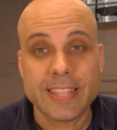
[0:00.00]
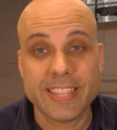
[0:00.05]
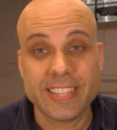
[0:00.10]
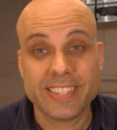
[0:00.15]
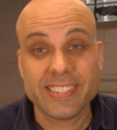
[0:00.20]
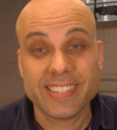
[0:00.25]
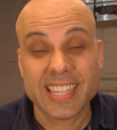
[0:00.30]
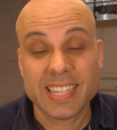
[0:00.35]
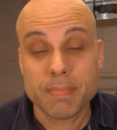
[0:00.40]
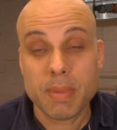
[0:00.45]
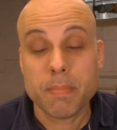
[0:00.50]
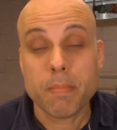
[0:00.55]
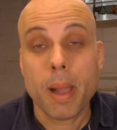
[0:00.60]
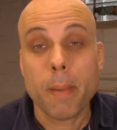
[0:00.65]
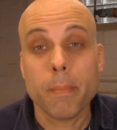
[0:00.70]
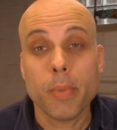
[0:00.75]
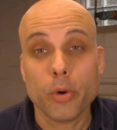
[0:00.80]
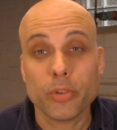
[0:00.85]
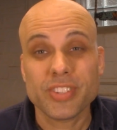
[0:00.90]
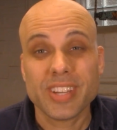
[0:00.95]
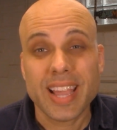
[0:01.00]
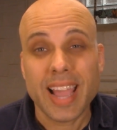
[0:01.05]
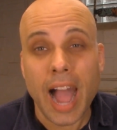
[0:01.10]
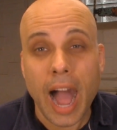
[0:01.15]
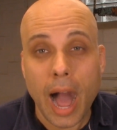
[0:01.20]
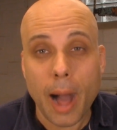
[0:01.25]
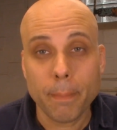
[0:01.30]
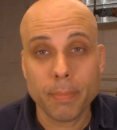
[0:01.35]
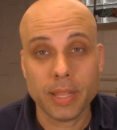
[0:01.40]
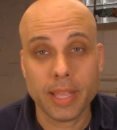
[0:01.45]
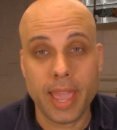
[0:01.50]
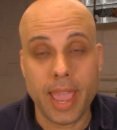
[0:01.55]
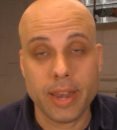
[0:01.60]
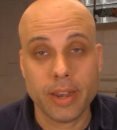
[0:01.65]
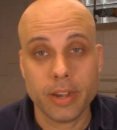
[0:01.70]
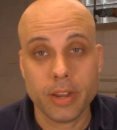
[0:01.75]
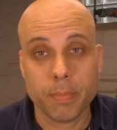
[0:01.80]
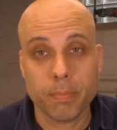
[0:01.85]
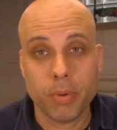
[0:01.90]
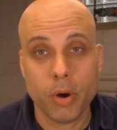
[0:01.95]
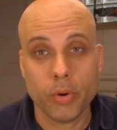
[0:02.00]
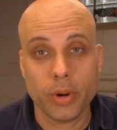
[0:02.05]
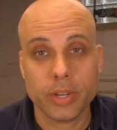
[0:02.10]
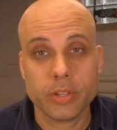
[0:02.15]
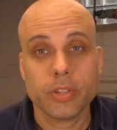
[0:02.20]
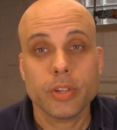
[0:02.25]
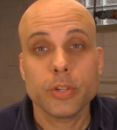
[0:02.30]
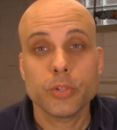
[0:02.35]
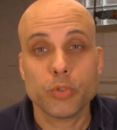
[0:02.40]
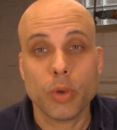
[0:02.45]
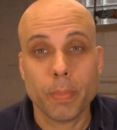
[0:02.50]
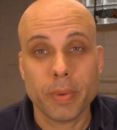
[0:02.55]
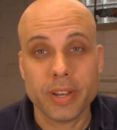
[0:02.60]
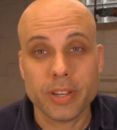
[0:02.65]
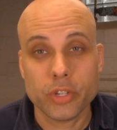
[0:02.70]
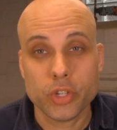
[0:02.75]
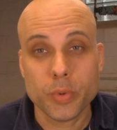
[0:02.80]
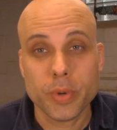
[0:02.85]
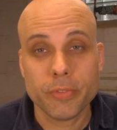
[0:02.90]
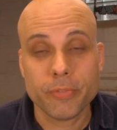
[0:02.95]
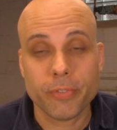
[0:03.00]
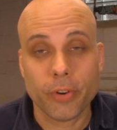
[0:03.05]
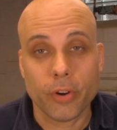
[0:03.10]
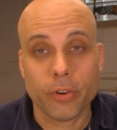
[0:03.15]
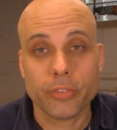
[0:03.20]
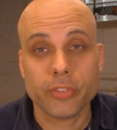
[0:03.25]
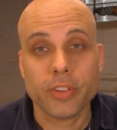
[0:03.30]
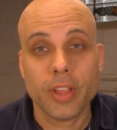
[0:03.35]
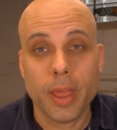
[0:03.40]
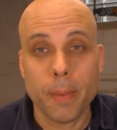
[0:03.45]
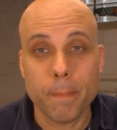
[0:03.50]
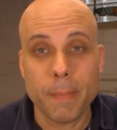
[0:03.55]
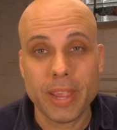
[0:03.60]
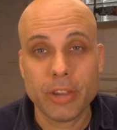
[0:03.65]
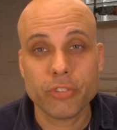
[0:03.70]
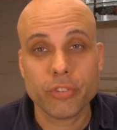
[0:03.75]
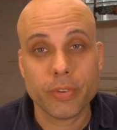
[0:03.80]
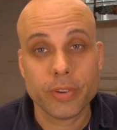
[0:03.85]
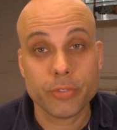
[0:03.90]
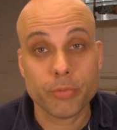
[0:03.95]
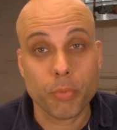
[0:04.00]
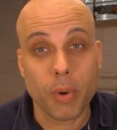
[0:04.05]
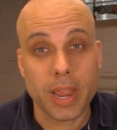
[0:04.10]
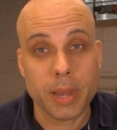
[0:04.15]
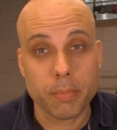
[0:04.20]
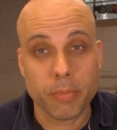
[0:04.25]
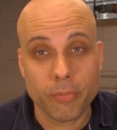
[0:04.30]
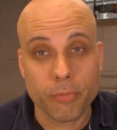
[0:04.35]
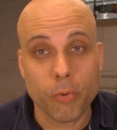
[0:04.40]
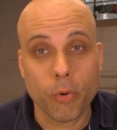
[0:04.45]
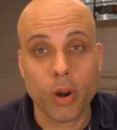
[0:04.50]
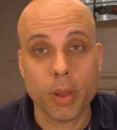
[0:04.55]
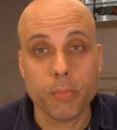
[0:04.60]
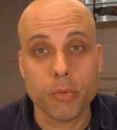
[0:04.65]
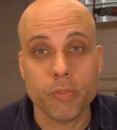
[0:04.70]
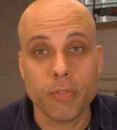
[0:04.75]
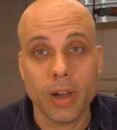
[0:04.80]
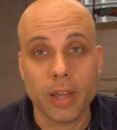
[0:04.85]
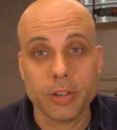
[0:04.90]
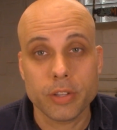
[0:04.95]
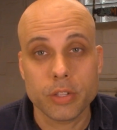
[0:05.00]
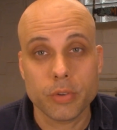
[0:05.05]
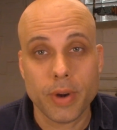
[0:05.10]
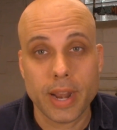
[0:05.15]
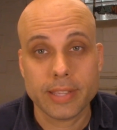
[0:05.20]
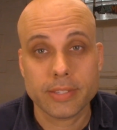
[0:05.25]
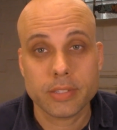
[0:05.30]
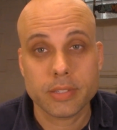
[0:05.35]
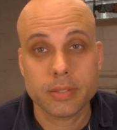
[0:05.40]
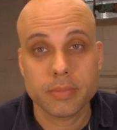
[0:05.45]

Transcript: This is going to be my most complicated component, so I'm going to do it first and make sure it's right before I move on to the rest.